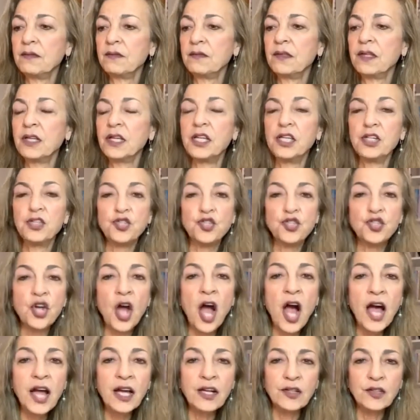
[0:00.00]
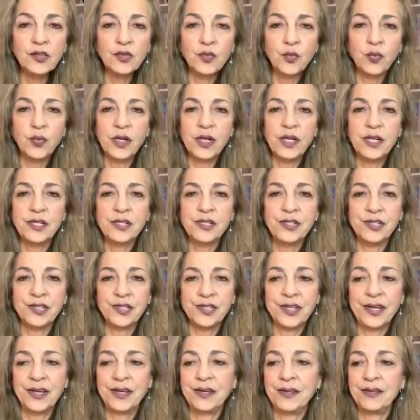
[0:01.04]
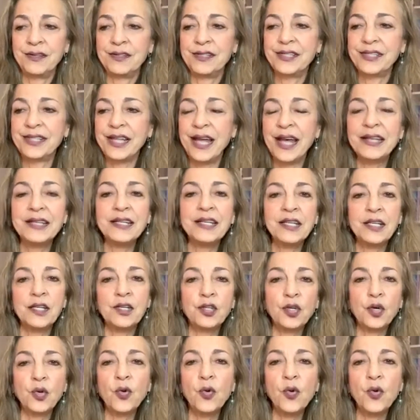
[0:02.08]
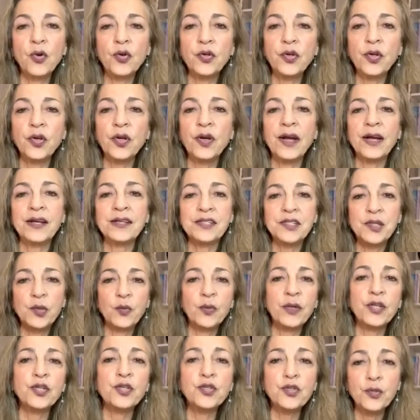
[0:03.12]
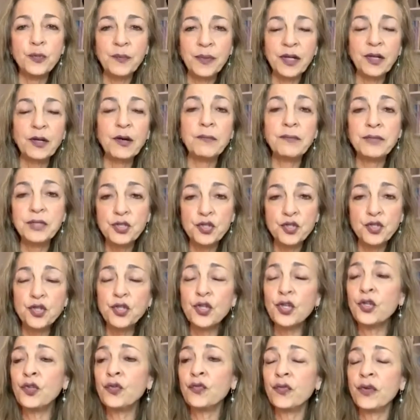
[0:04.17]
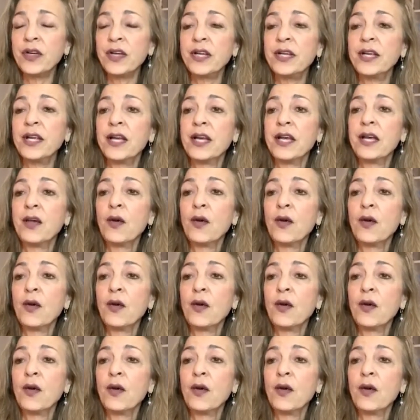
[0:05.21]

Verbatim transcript: his child was standing in the corner as he went to pick up his children.